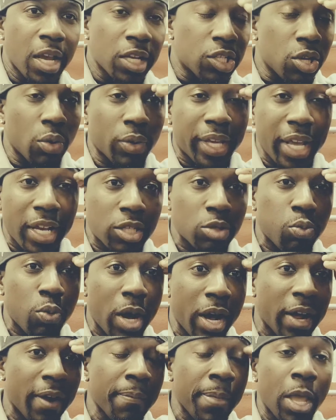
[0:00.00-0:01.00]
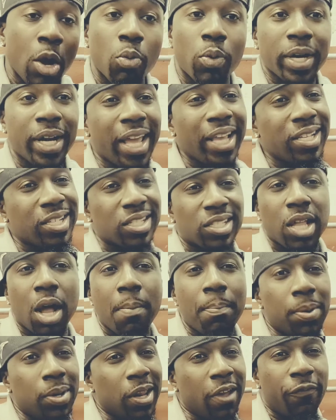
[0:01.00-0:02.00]
So guess what? When they
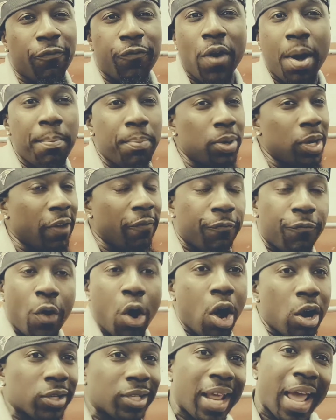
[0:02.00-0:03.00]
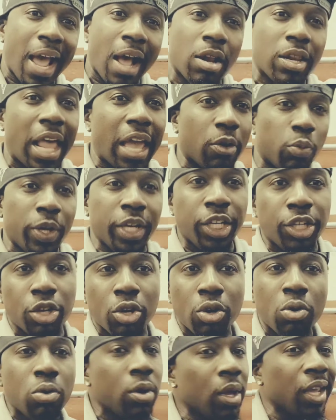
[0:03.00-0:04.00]
stumble and fumble and fall down like we
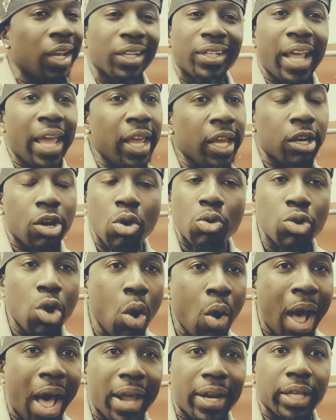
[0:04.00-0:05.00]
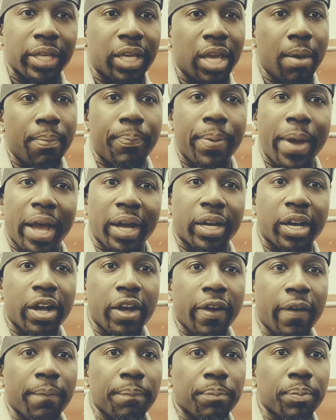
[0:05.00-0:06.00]
do, they ain't gonna know how to get back
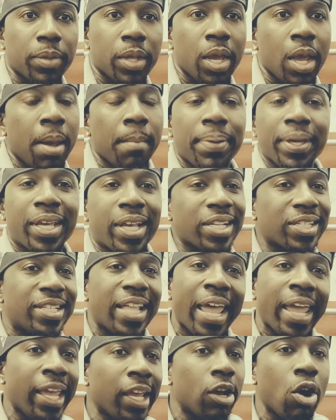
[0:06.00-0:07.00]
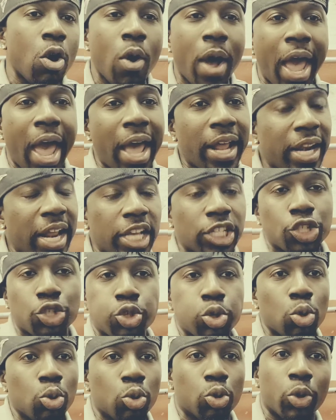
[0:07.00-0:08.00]
up because they ain't gonna have that
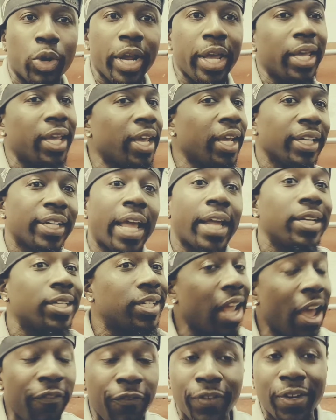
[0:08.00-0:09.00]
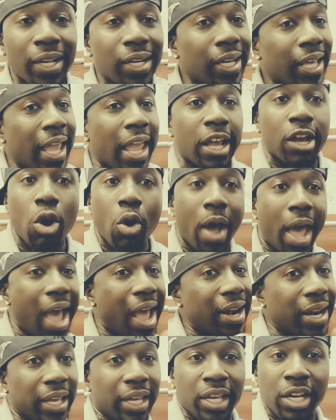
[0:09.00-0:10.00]
true grit. They definitely ain't gonna
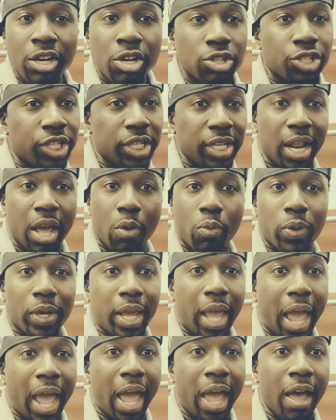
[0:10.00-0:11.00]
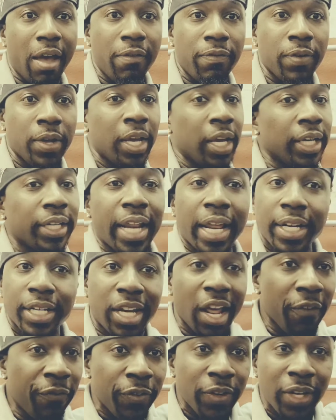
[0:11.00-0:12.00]
have the energy that we have. They
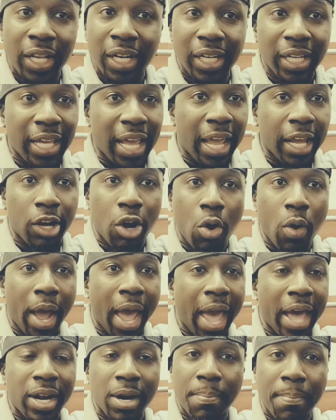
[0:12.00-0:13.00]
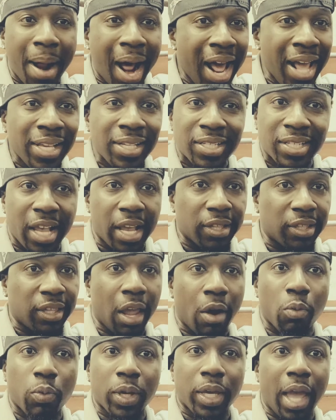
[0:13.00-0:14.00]
definitely ain't gonna have the mindset
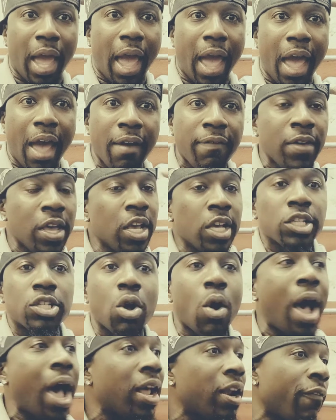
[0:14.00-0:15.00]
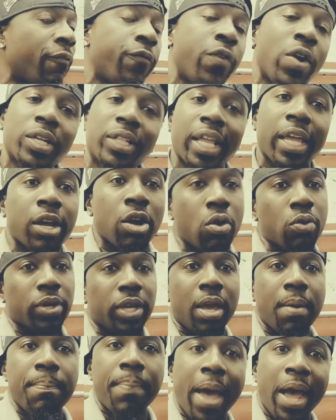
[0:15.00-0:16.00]
that we have. So how the fuck they gonna
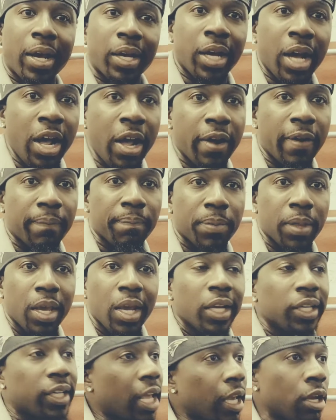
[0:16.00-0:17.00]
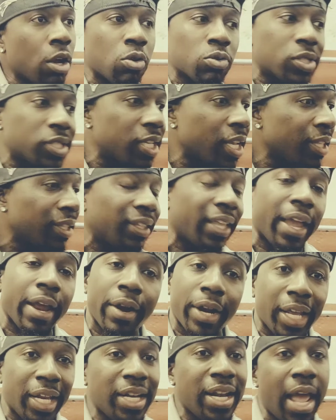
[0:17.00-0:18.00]
get back up? They gonna sit there
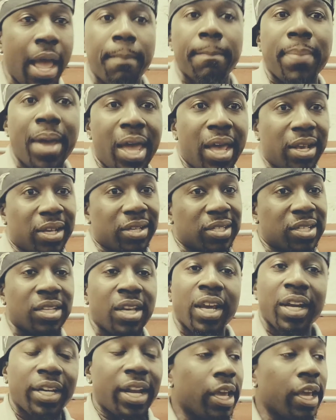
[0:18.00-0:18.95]
in that mess.